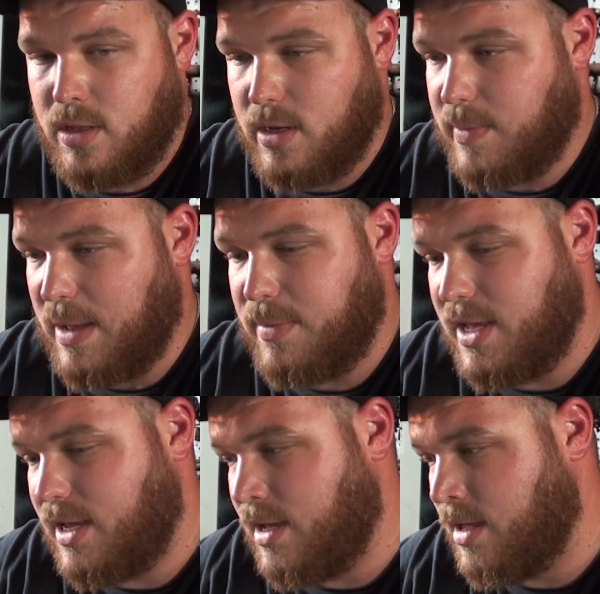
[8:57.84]
I
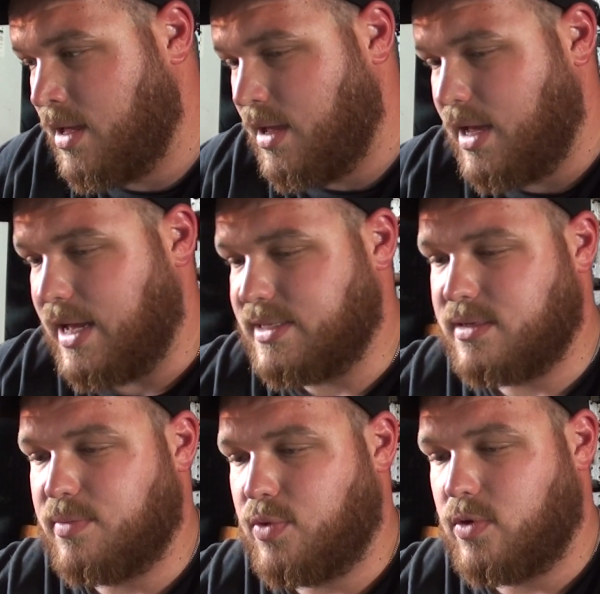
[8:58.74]
may, at
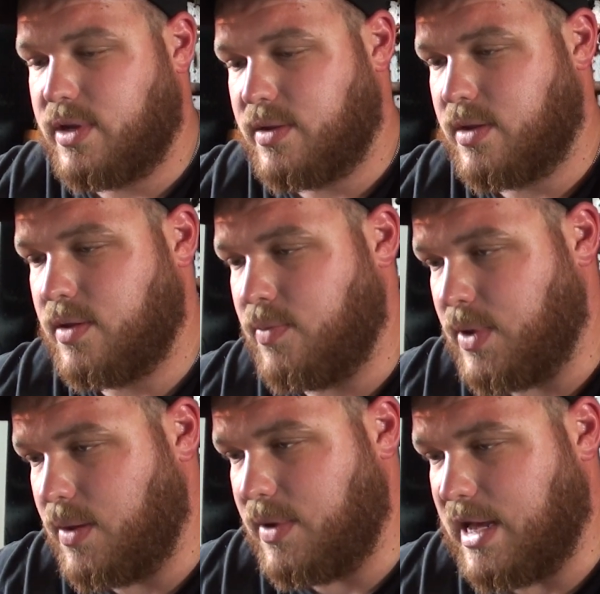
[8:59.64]
some point,
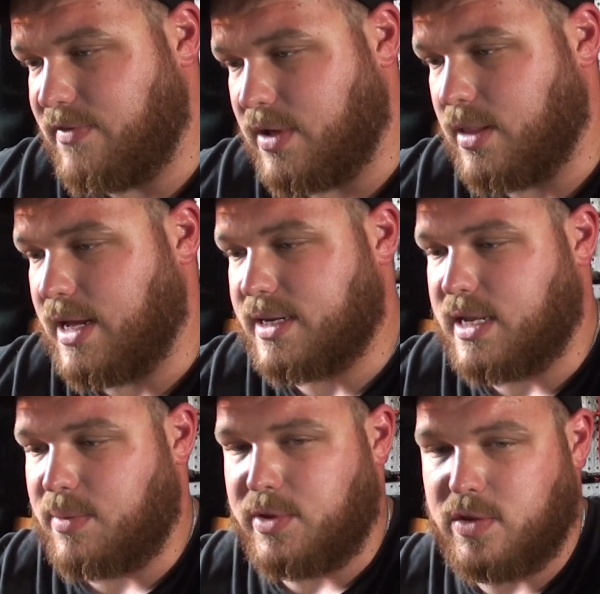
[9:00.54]
maybe I have a Glock
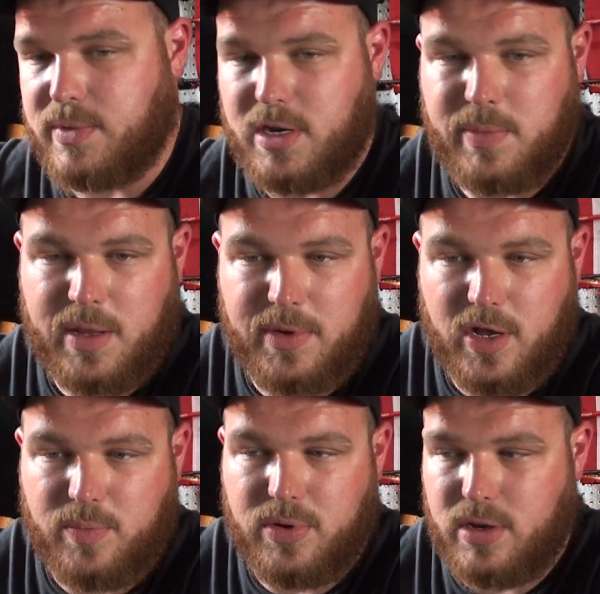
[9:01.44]
9mm. Maybe
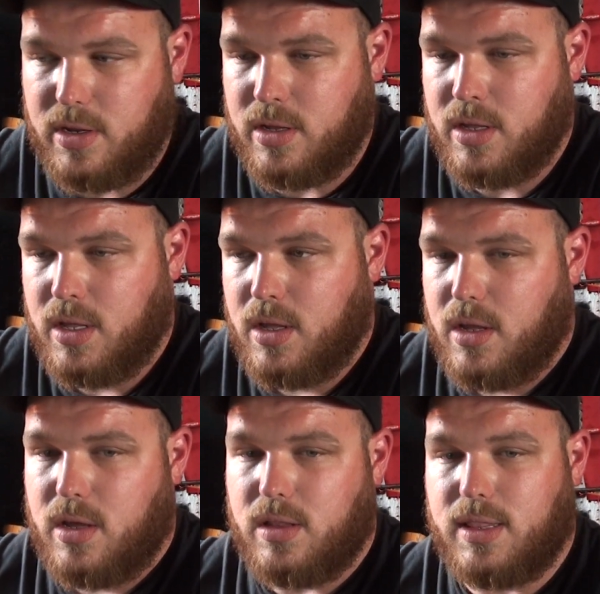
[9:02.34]
I'll put a
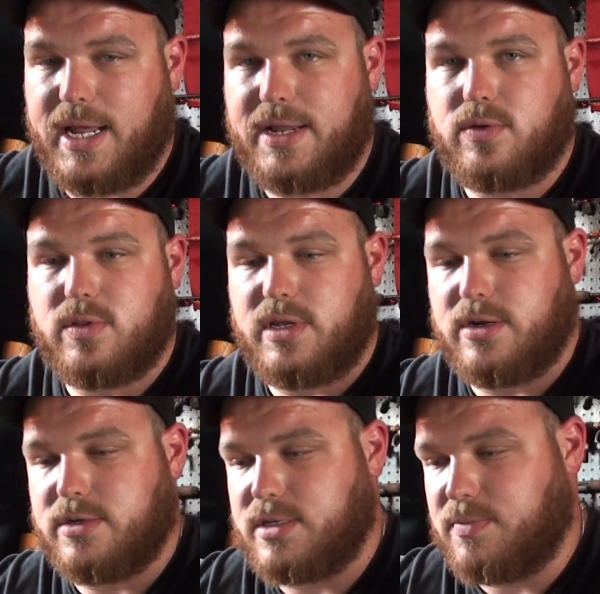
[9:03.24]
light on
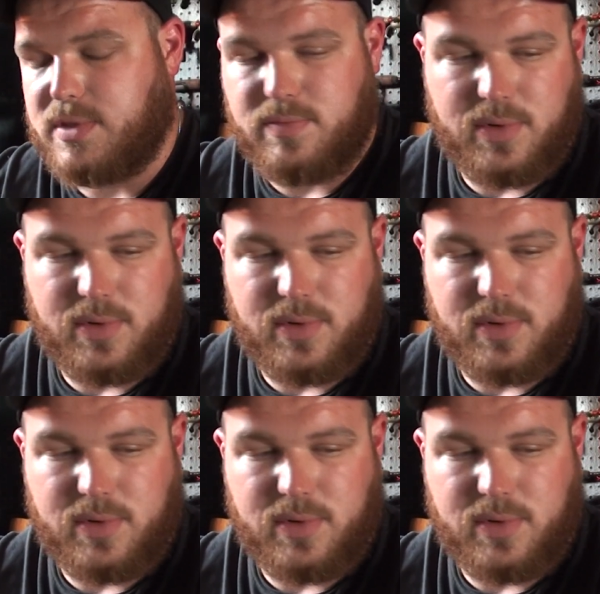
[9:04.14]
there or something,